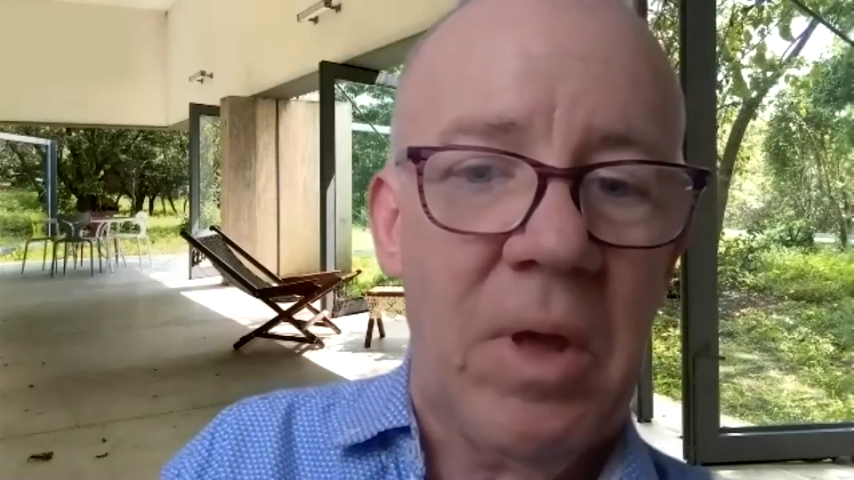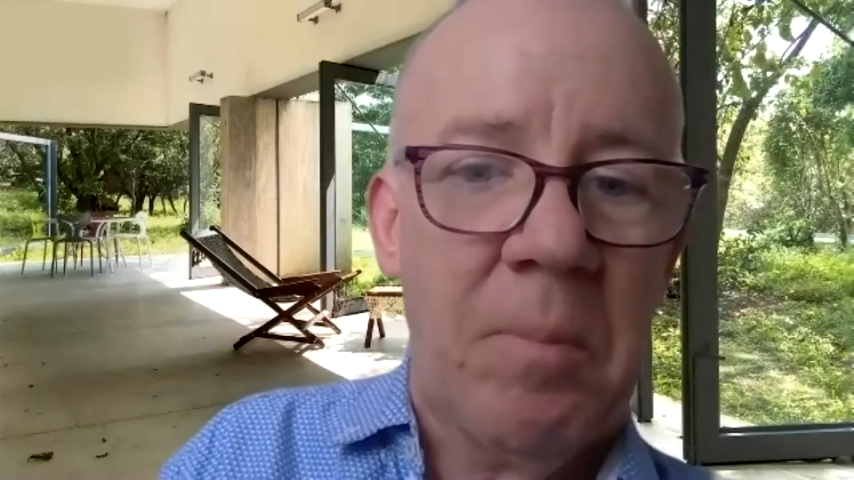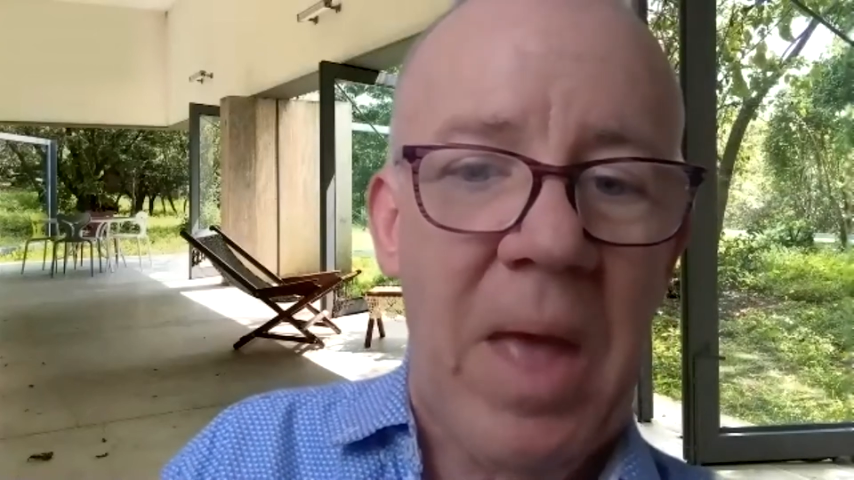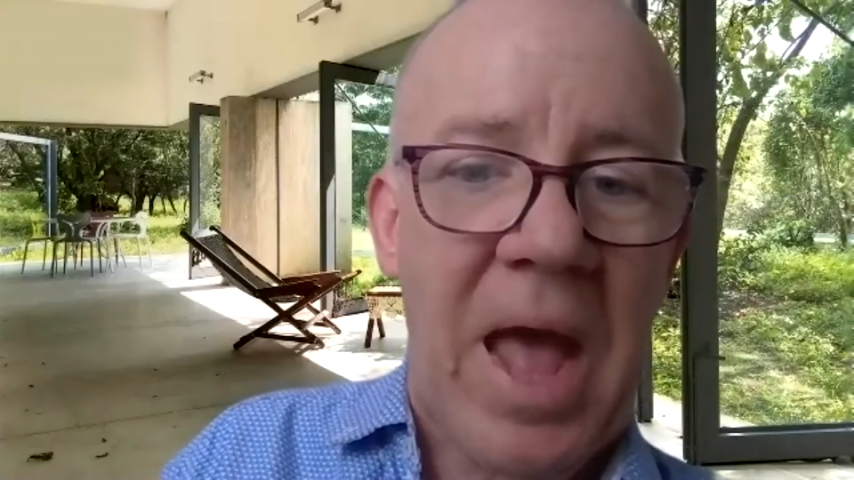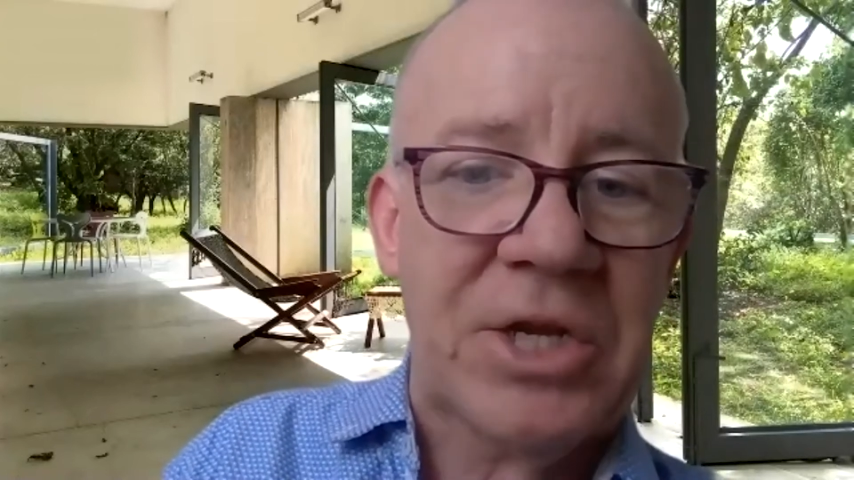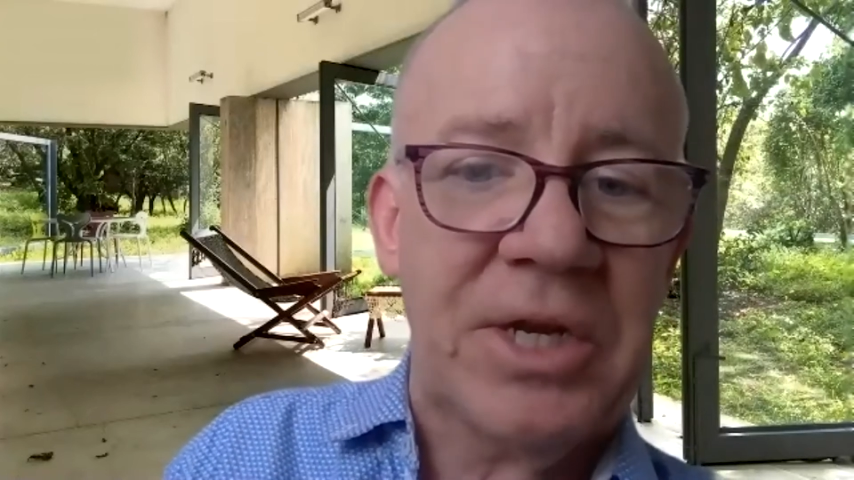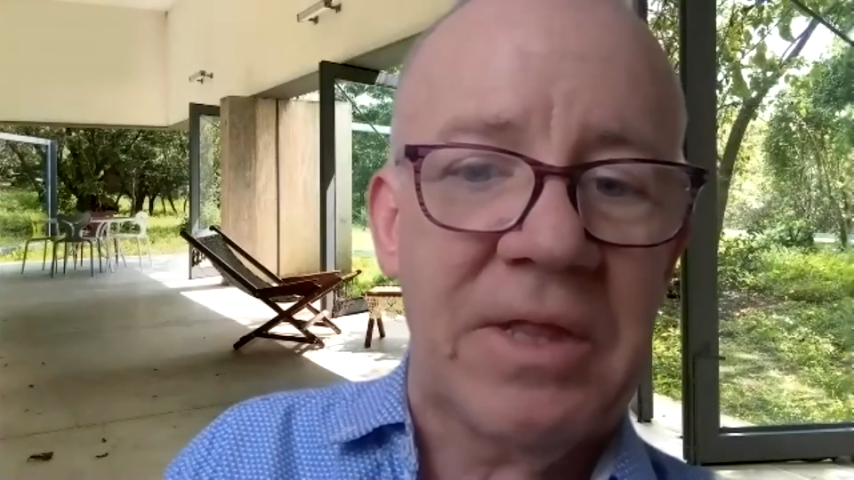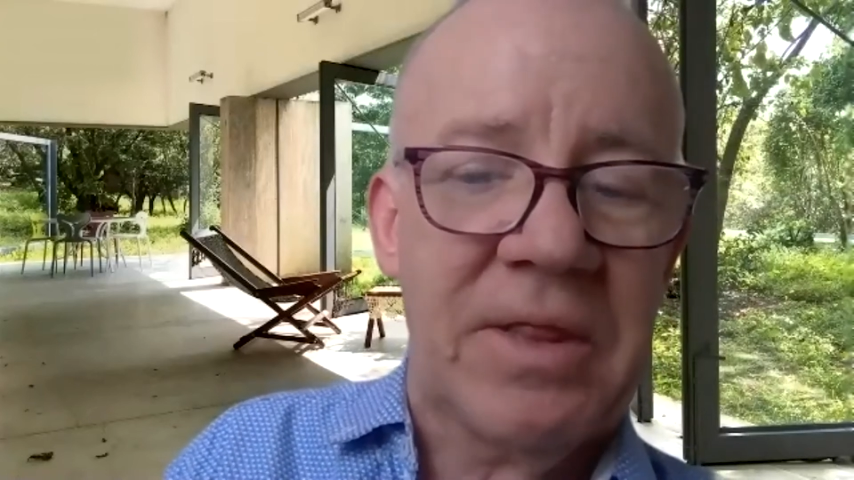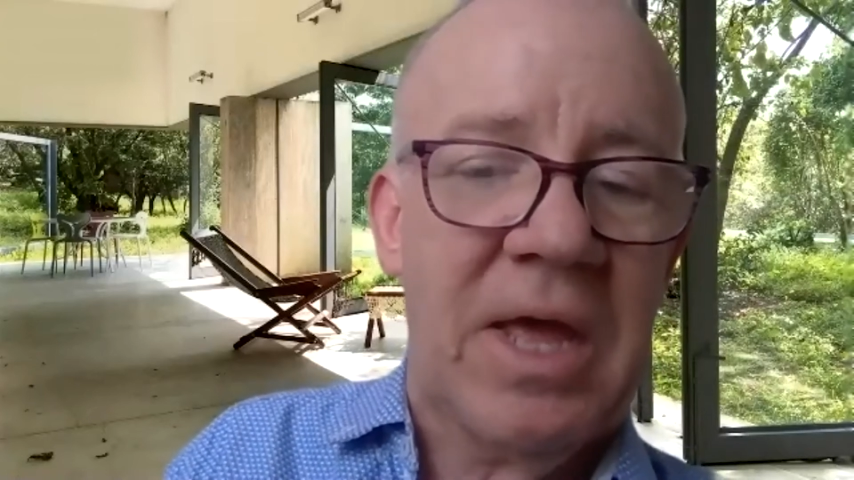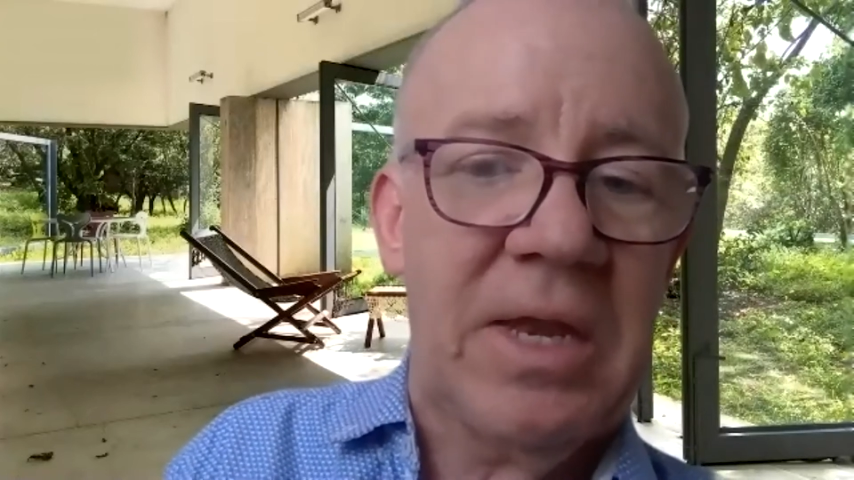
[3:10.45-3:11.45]
imagining
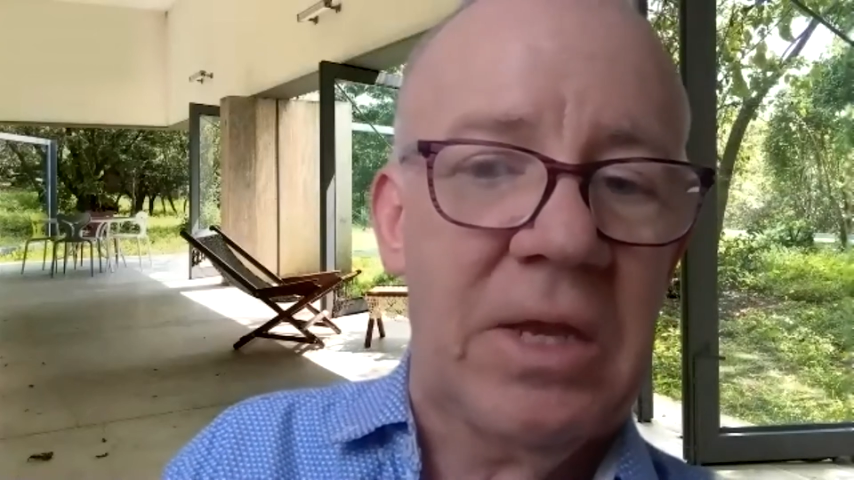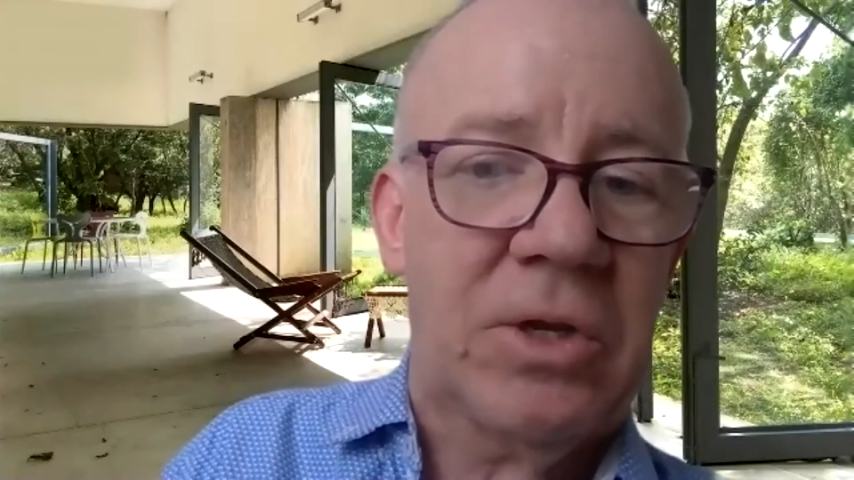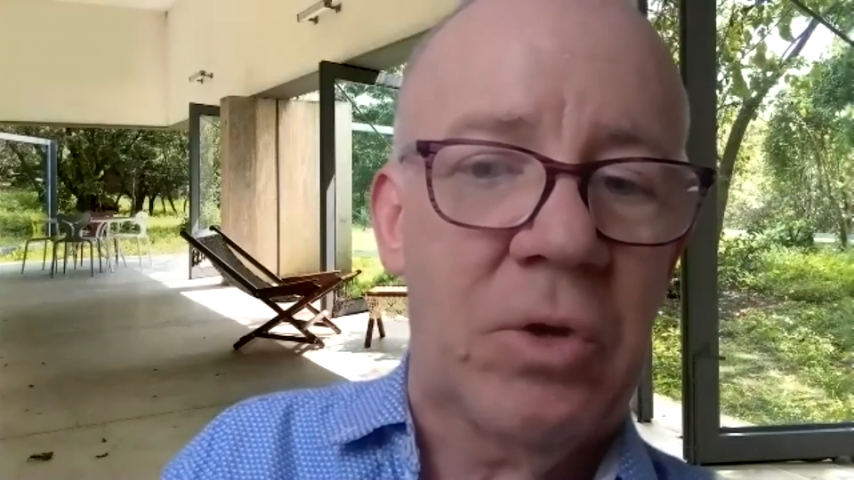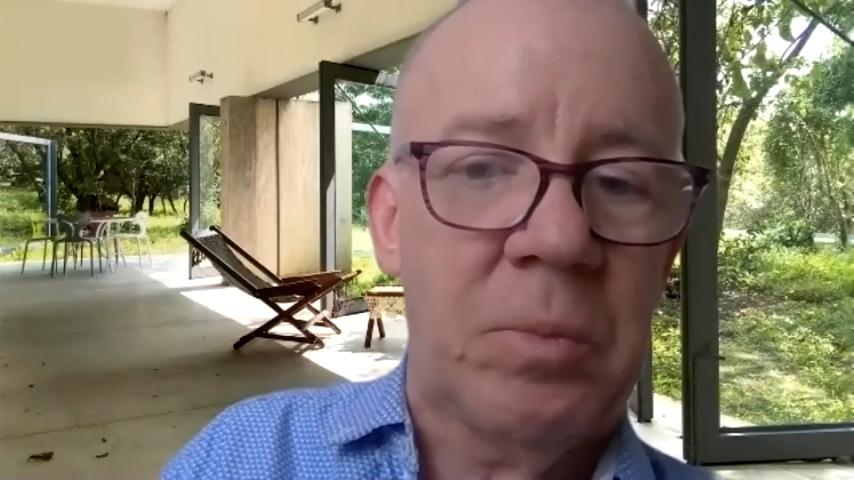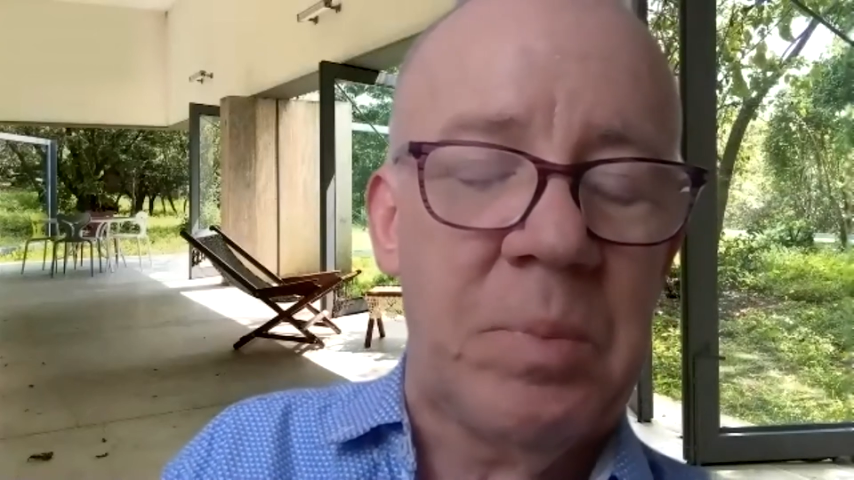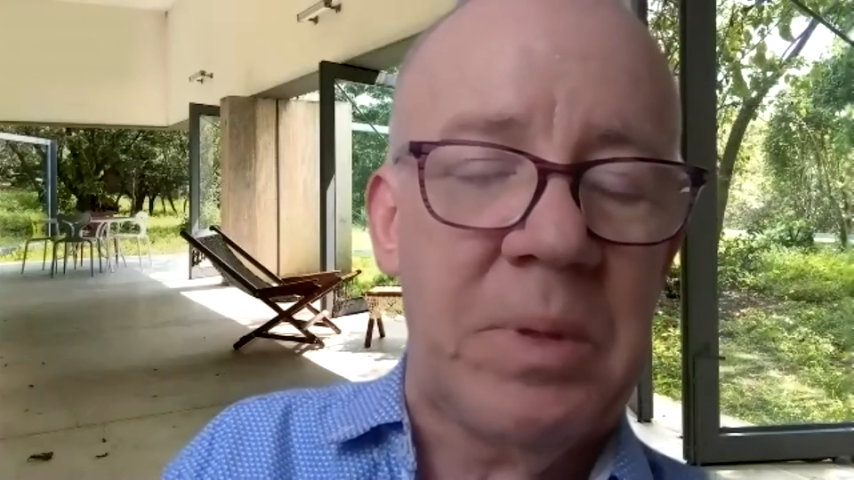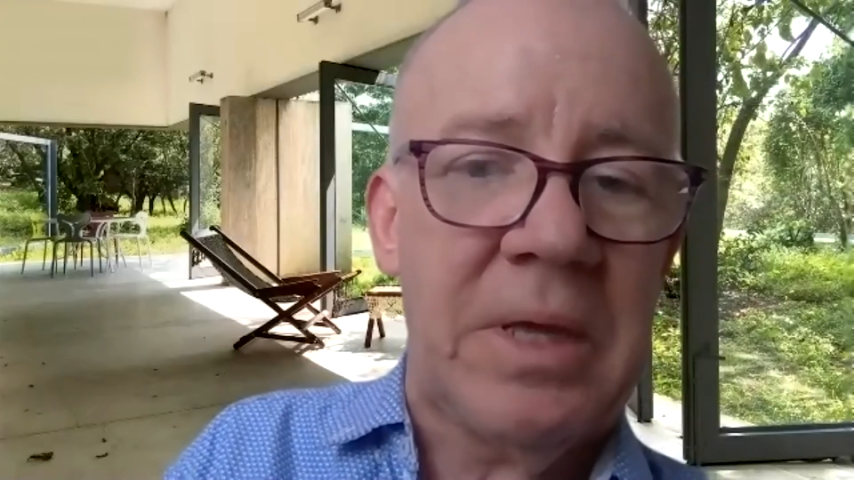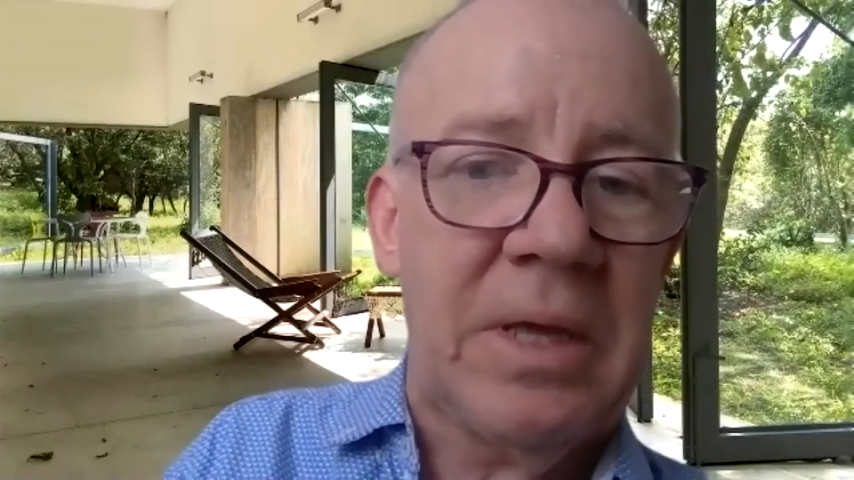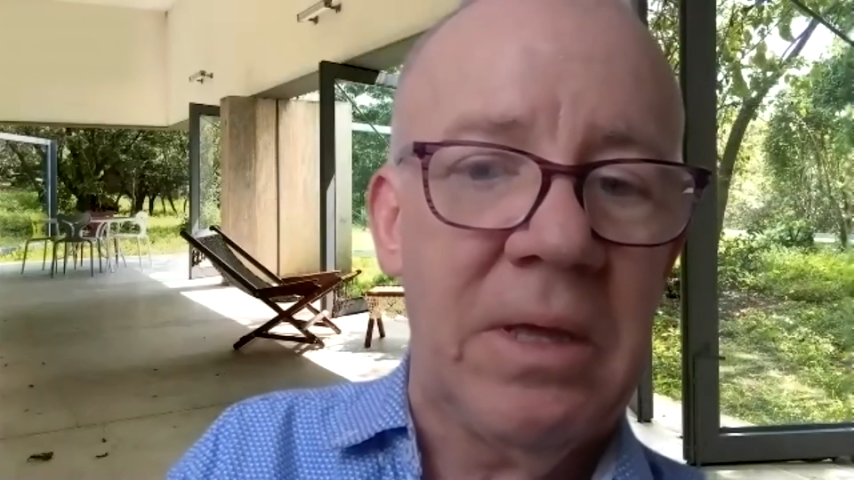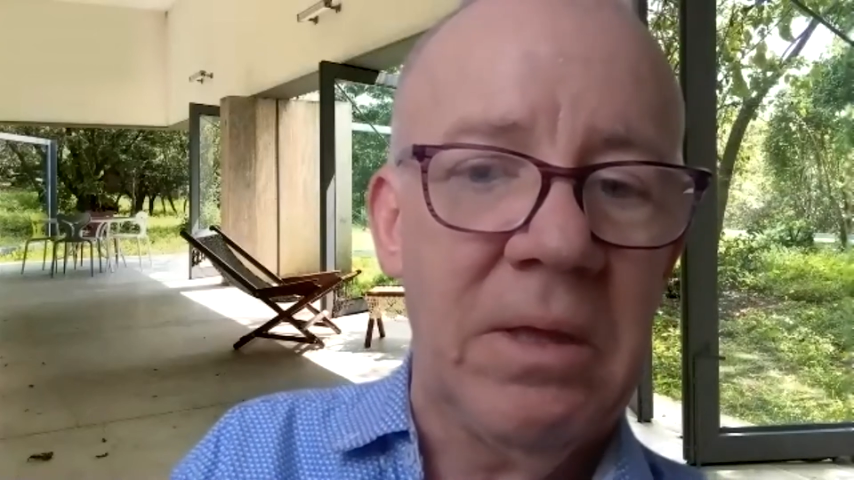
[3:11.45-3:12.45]
that it could
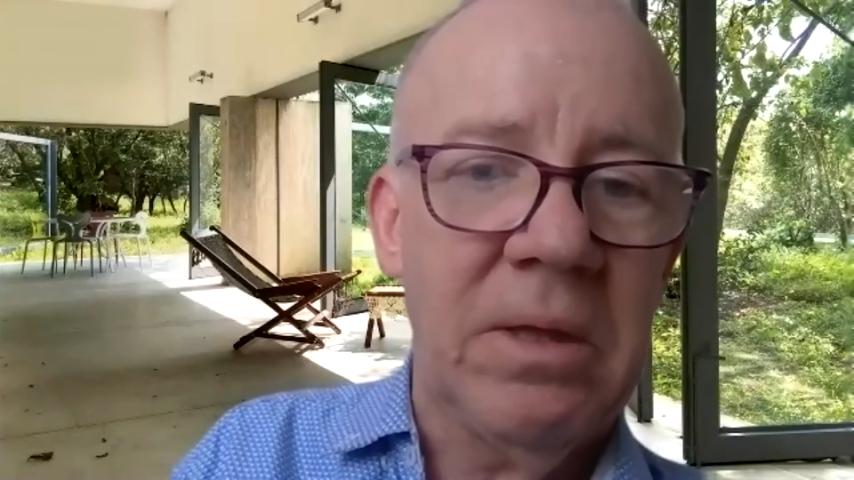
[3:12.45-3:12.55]
be